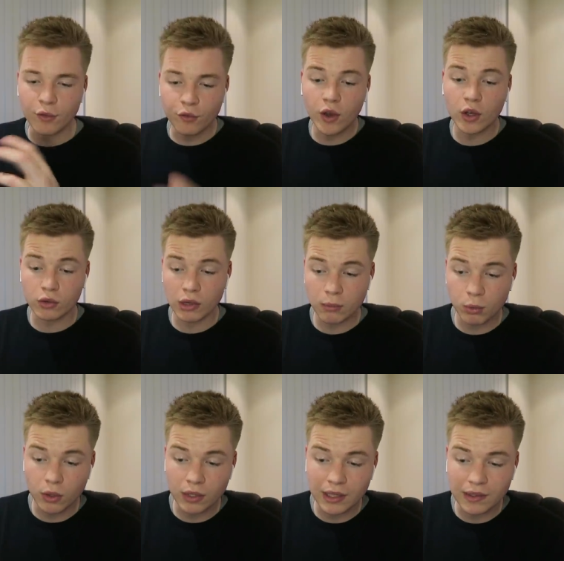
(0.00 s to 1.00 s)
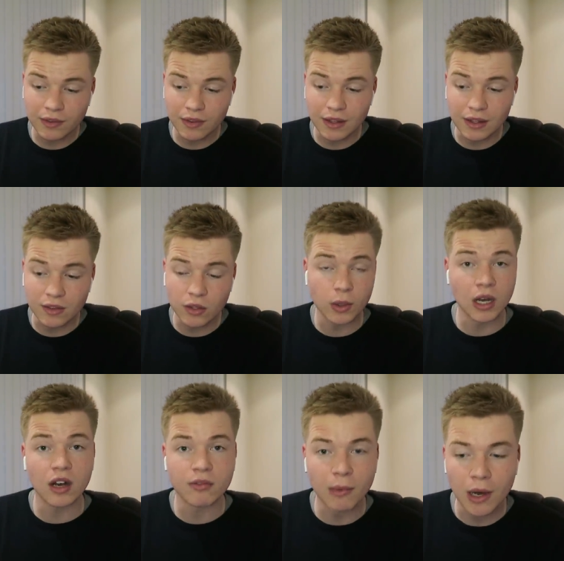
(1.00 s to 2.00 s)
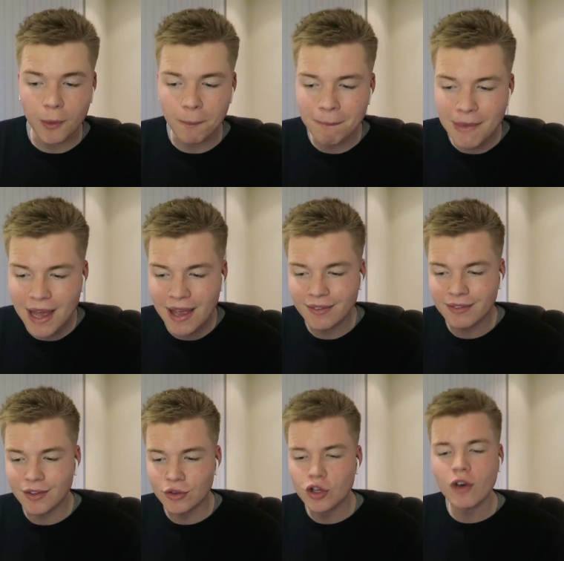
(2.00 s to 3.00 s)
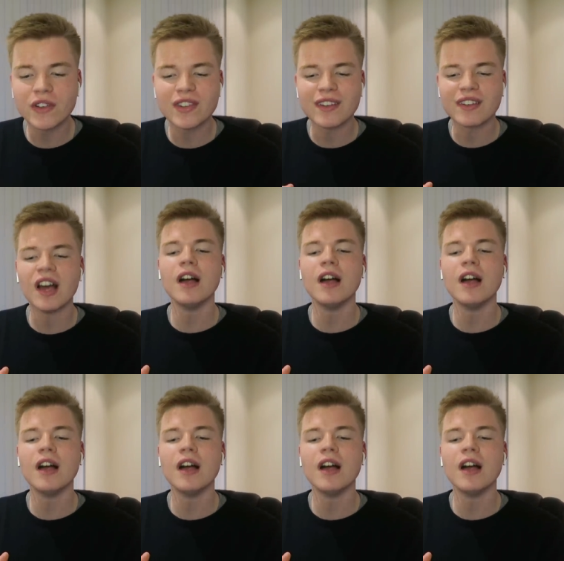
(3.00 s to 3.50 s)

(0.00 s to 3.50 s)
The first grade one is the two and a half mile Mare's Novices